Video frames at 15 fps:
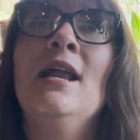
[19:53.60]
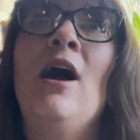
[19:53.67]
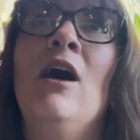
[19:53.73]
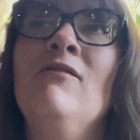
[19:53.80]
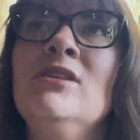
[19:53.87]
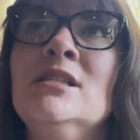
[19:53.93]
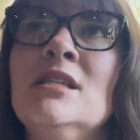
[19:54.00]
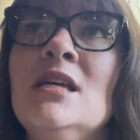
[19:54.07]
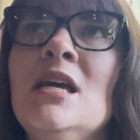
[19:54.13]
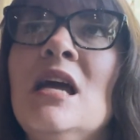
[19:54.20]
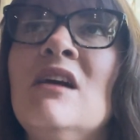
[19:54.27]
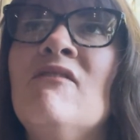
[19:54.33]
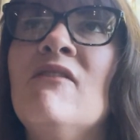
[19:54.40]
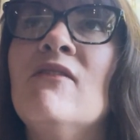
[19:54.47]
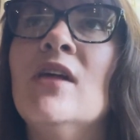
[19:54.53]

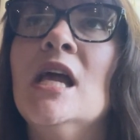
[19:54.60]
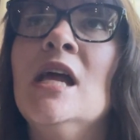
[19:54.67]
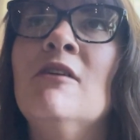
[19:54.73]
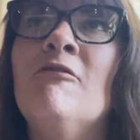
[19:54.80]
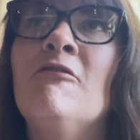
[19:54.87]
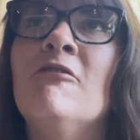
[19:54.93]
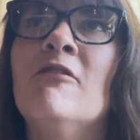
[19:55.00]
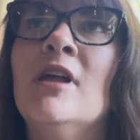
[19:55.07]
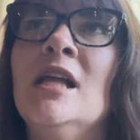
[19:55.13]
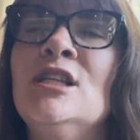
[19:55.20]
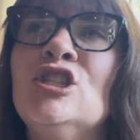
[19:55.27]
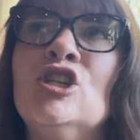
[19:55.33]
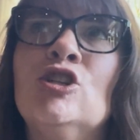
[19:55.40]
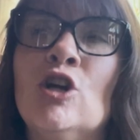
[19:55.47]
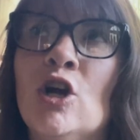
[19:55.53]
obviously, if it's
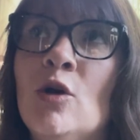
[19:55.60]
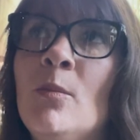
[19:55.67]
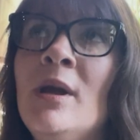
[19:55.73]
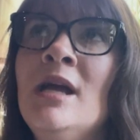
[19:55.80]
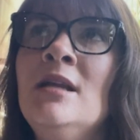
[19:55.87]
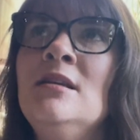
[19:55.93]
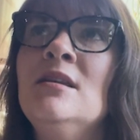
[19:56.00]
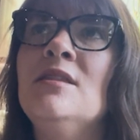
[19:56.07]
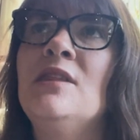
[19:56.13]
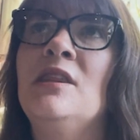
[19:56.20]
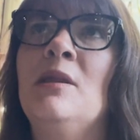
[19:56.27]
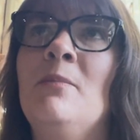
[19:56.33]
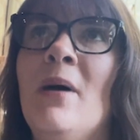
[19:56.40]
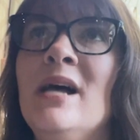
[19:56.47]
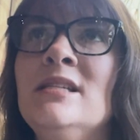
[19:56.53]
determined that
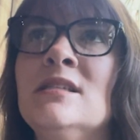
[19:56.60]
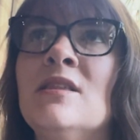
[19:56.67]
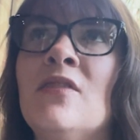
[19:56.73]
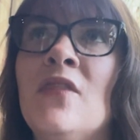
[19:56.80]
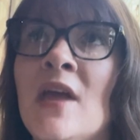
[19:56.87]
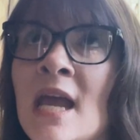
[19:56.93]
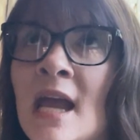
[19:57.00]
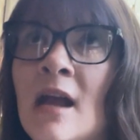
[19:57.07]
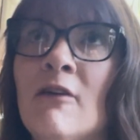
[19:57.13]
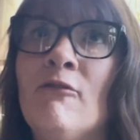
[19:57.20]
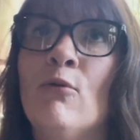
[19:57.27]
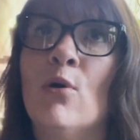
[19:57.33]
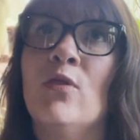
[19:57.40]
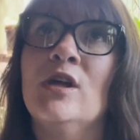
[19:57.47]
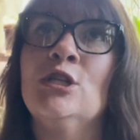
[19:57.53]
the best thing
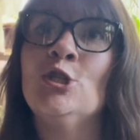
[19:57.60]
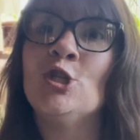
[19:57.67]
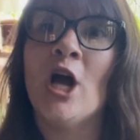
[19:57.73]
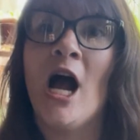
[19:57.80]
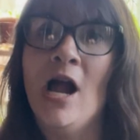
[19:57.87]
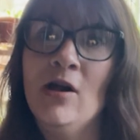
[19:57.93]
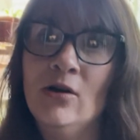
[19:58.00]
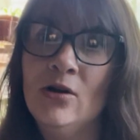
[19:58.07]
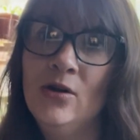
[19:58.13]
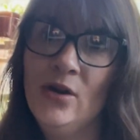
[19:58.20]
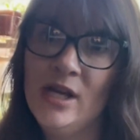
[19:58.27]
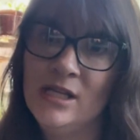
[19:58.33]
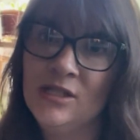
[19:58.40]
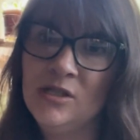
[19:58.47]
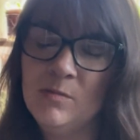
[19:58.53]
for this child
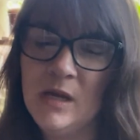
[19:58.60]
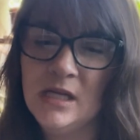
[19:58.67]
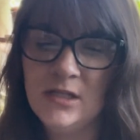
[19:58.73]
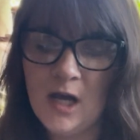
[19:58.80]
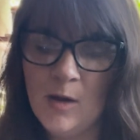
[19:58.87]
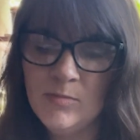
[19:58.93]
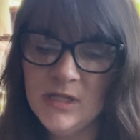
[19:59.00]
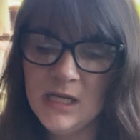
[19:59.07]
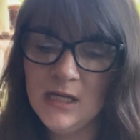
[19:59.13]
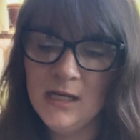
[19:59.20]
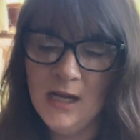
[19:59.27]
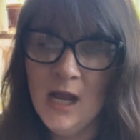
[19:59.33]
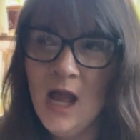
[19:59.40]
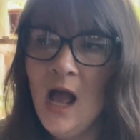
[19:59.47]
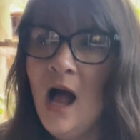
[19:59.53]
is to be adopted,